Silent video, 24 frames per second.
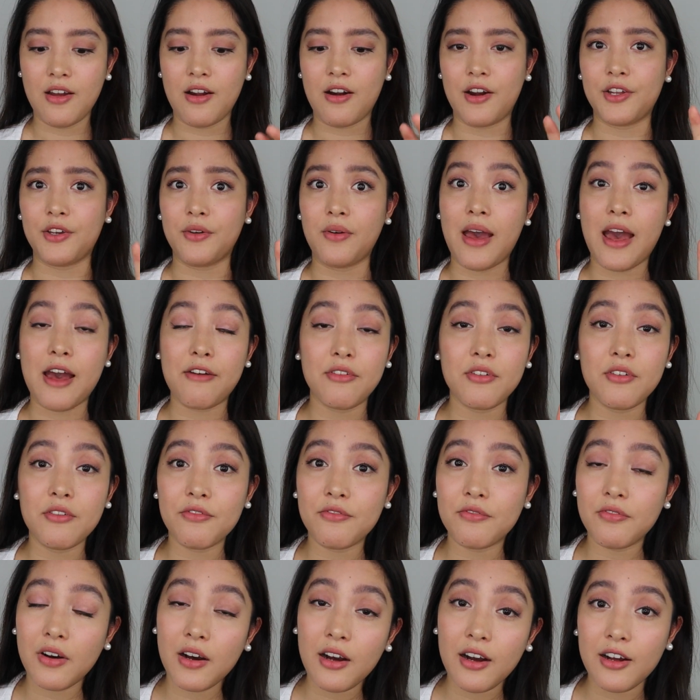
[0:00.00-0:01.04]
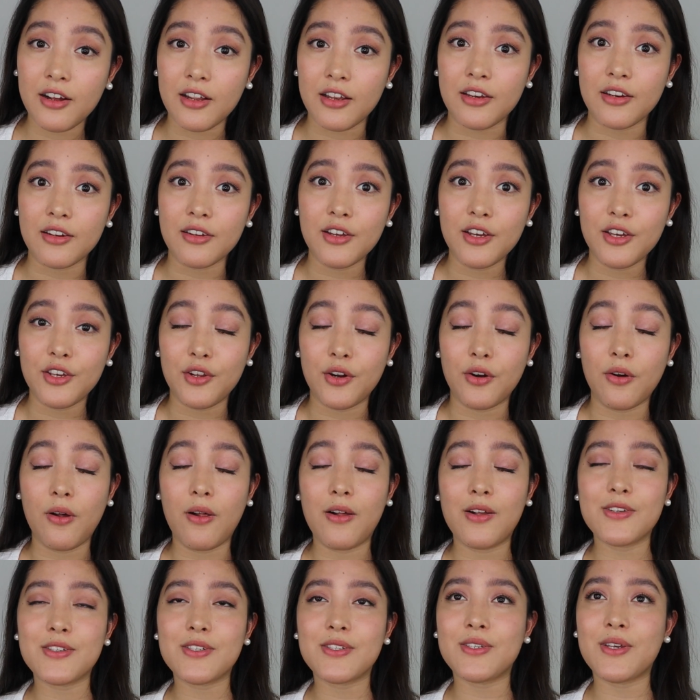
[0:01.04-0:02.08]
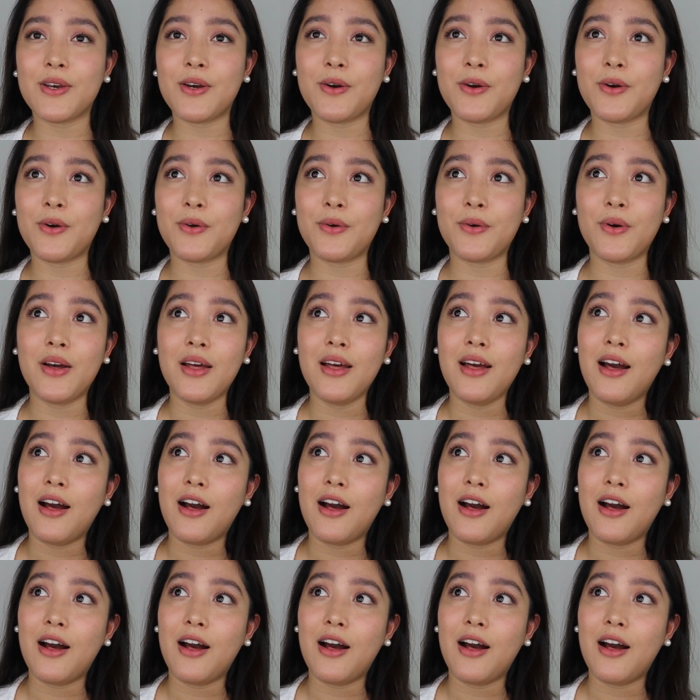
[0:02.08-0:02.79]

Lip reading: Are you having fun? You'll also